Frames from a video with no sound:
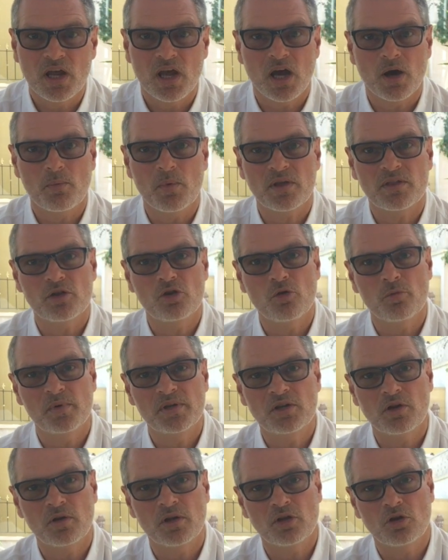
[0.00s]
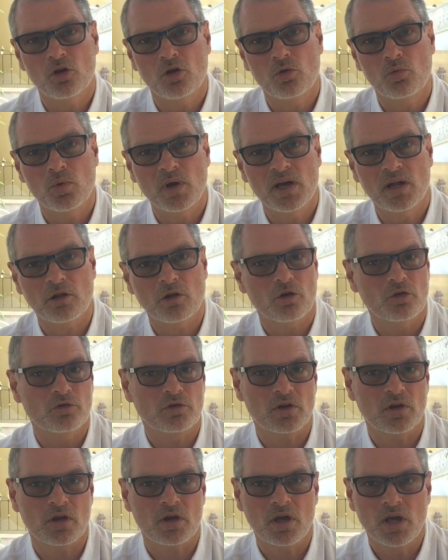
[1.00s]
and whether you'll be doing your will
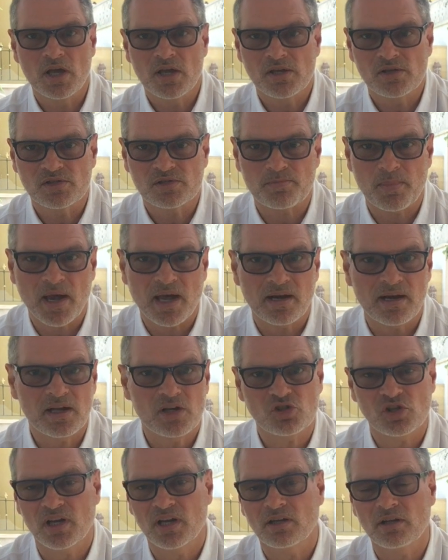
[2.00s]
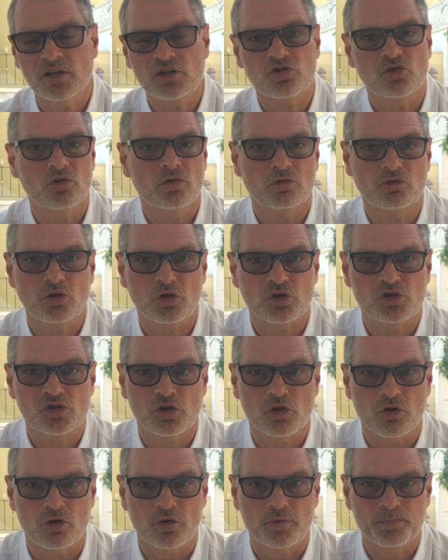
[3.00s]
under Spanish, English, or Dutch
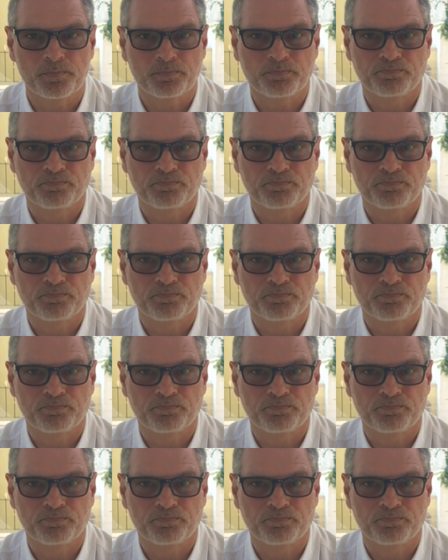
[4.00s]
law.